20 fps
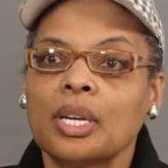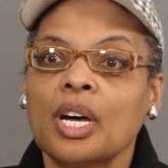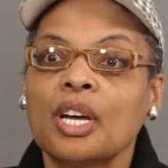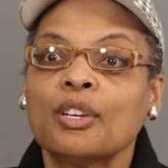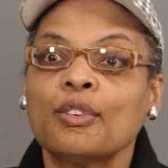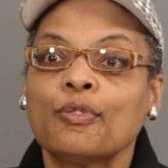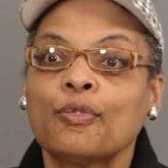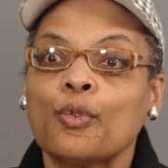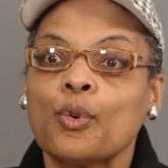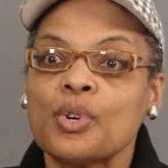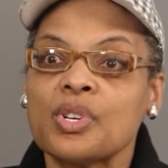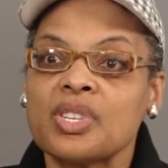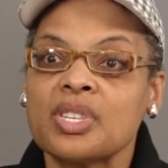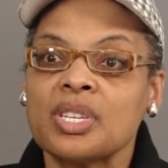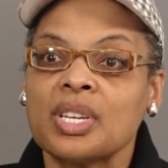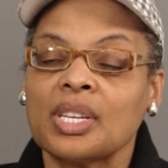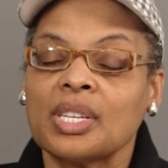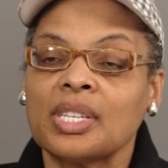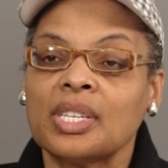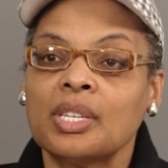
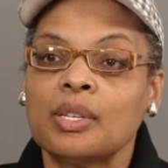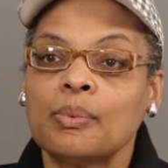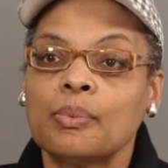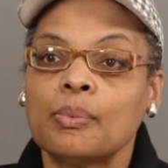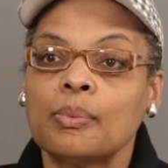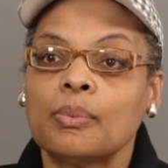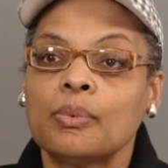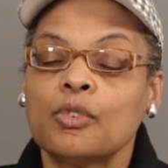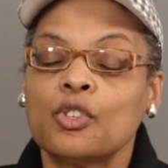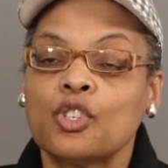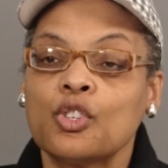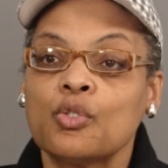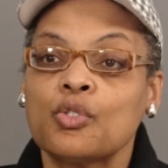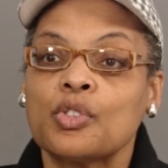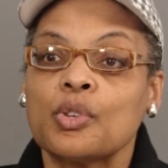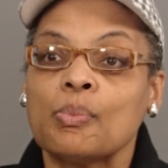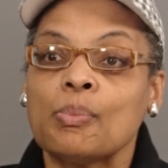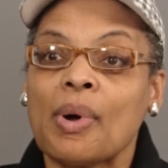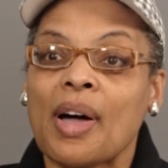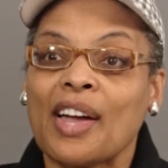unfortunately, due
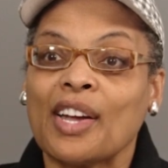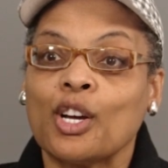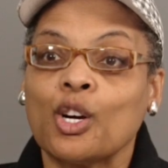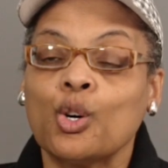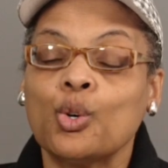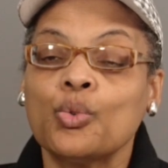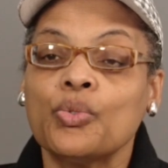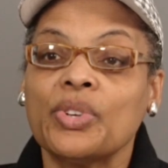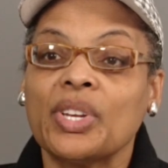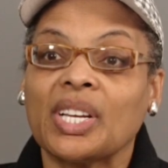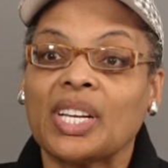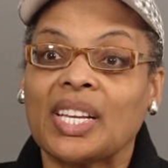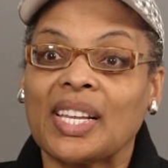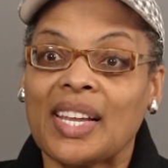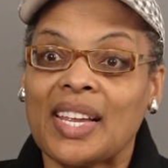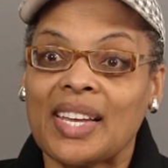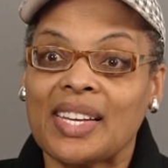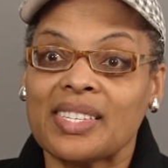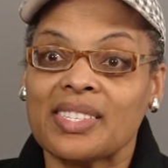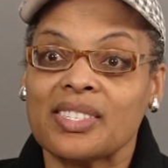to my own
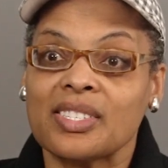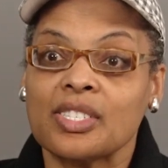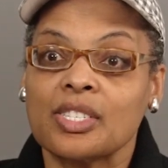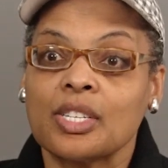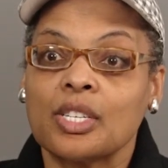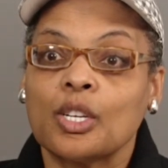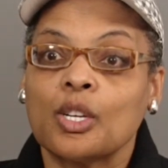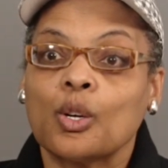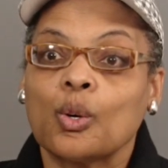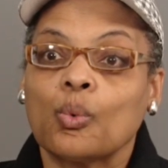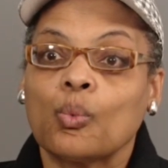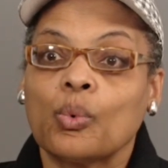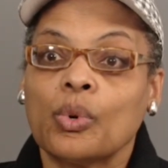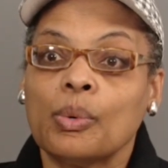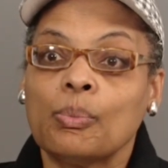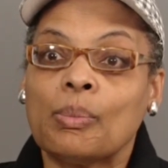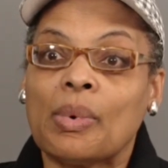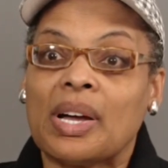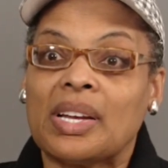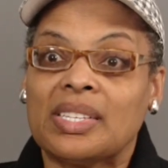neglect,
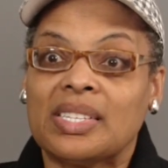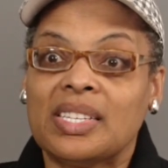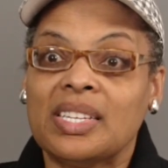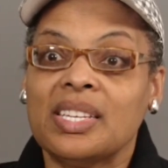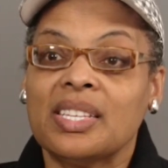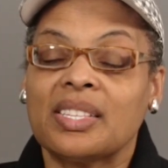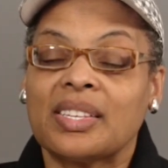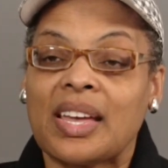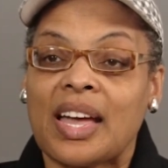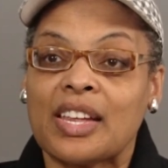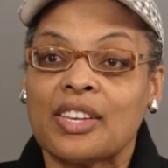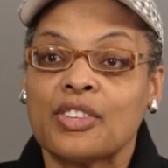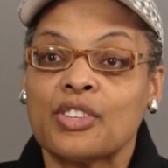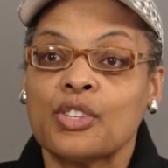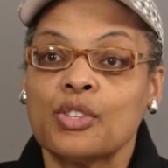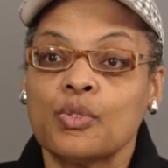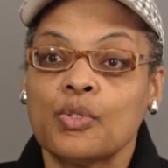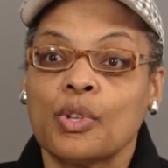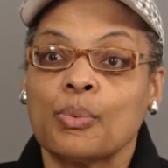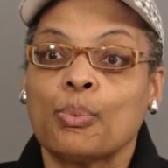when my teeth got
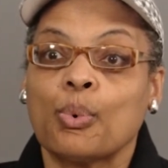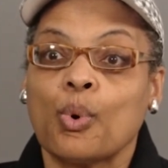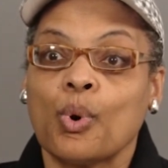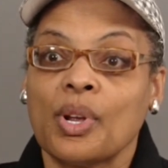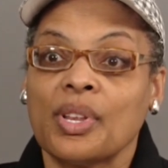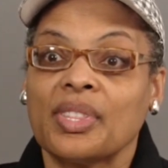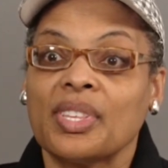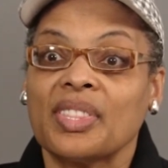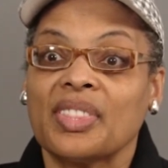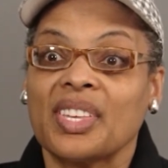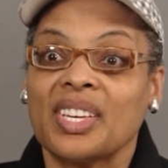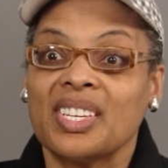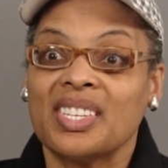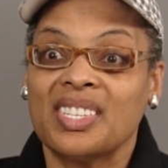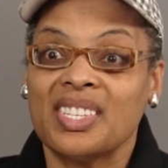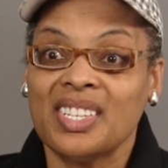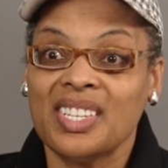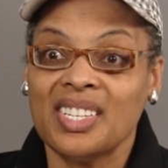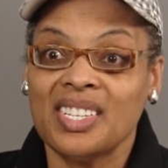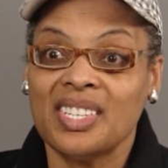to the point that they
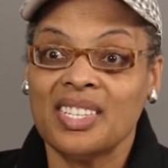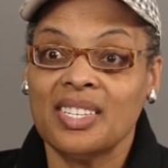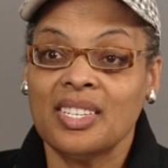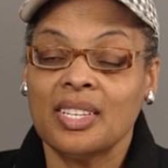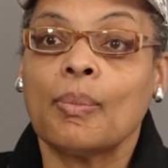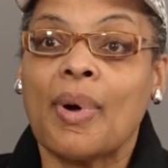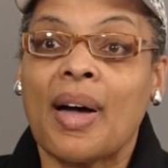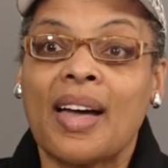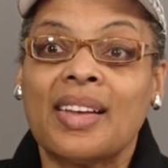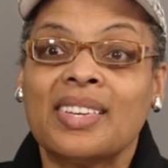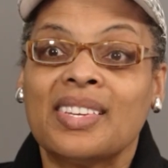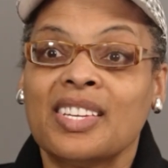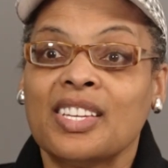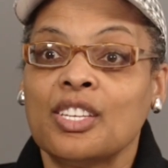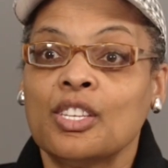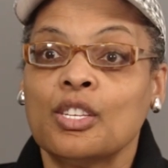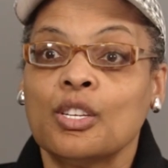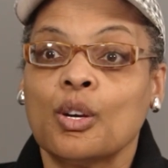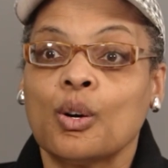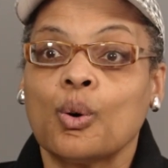did, I
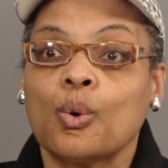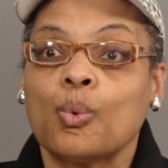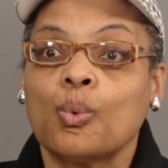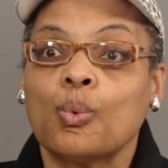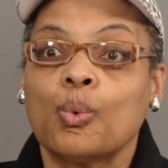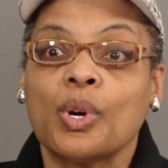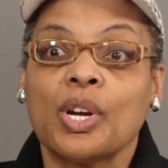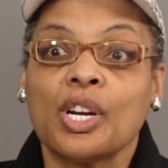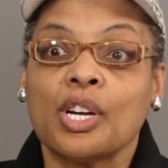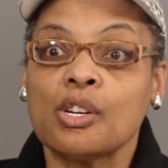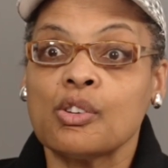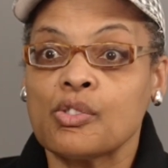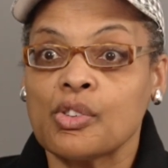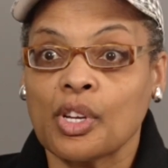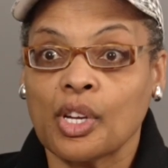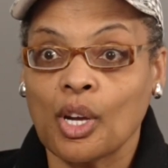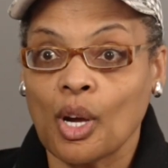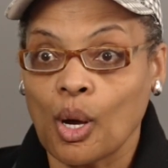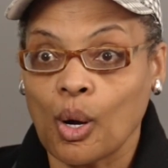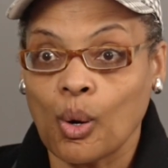didn't know where
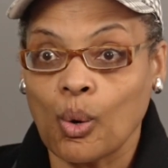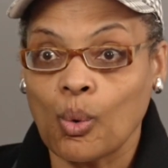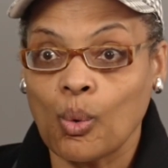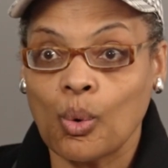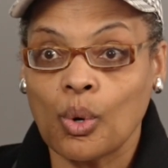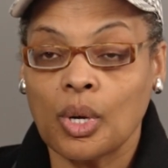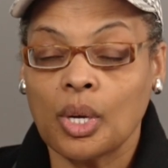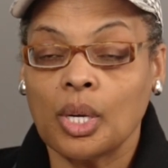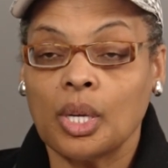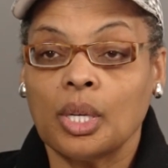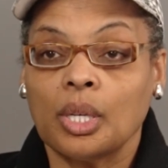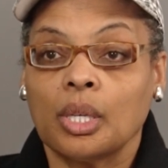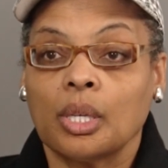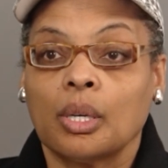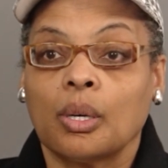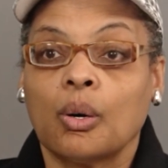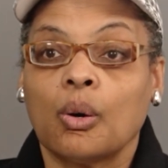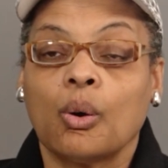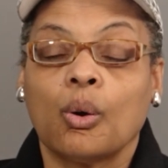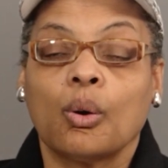to go
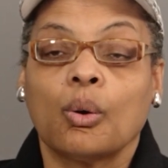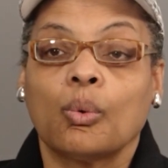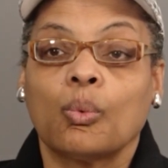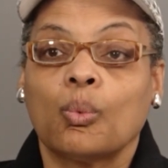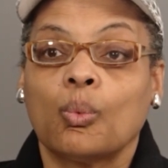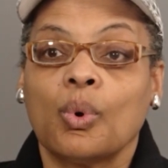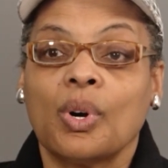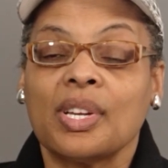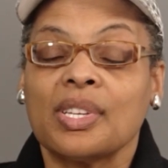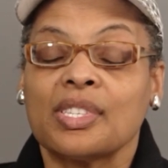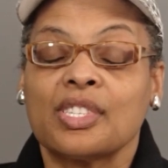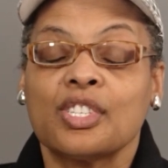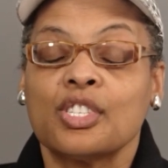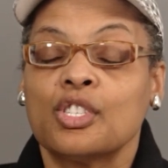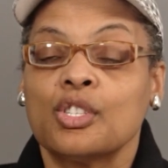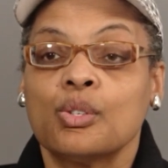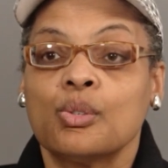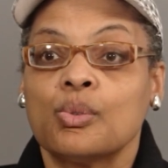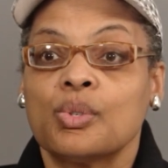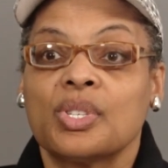or what to
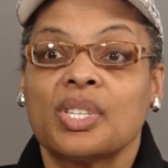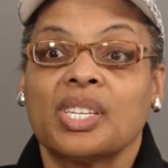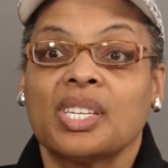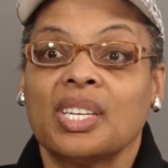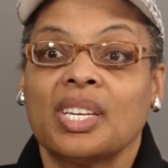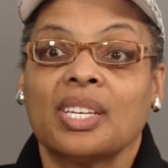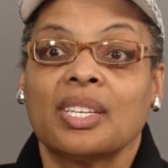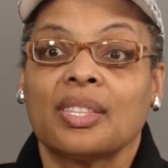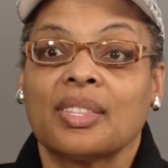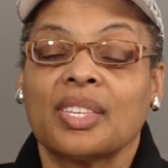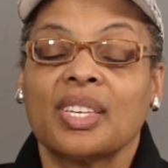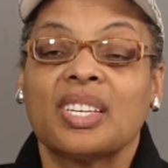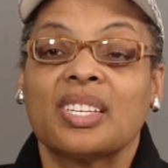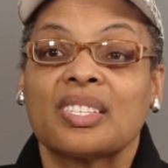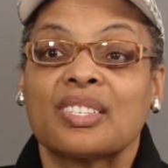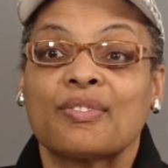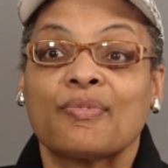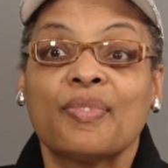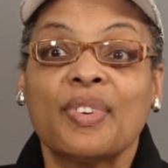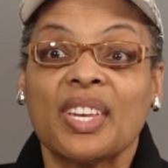do to get
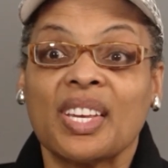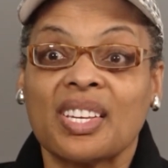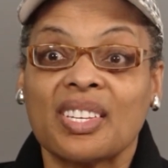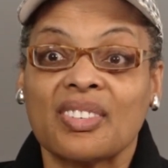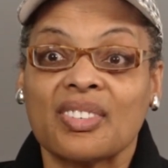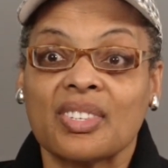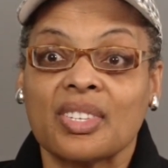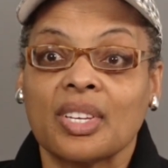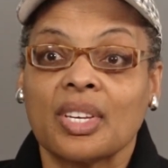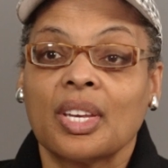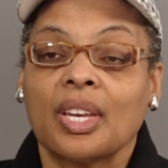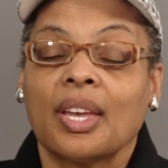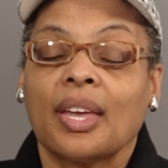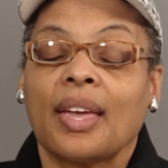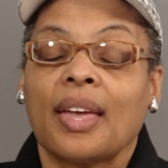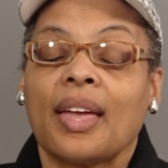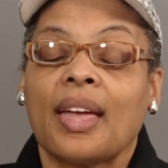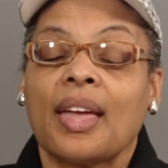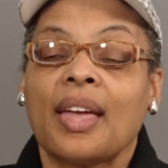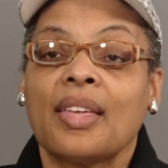things fixed.
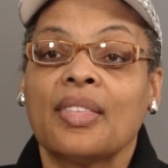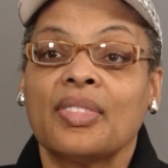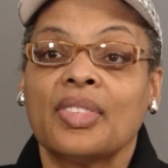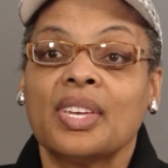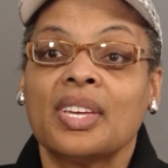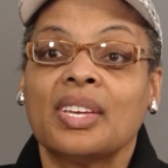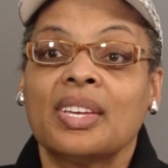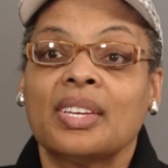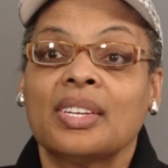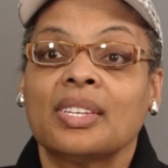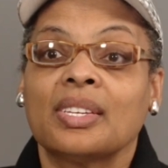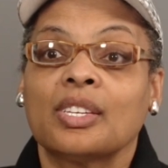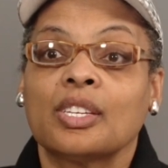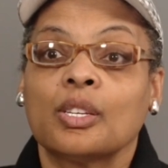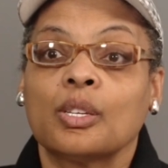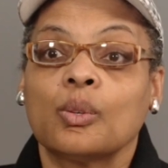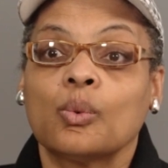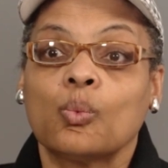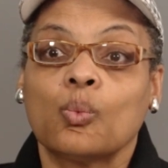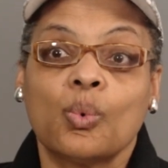And then
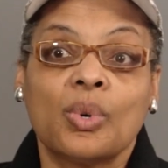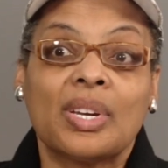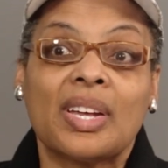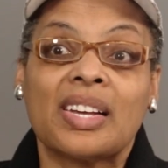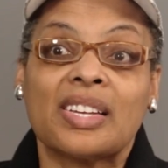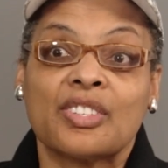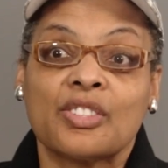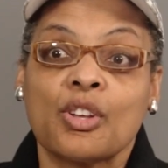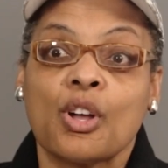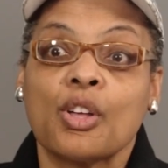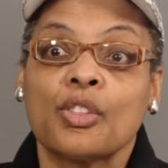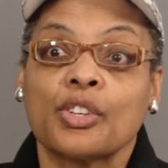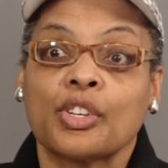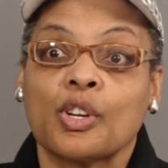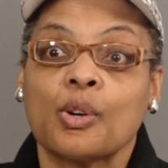when I saw the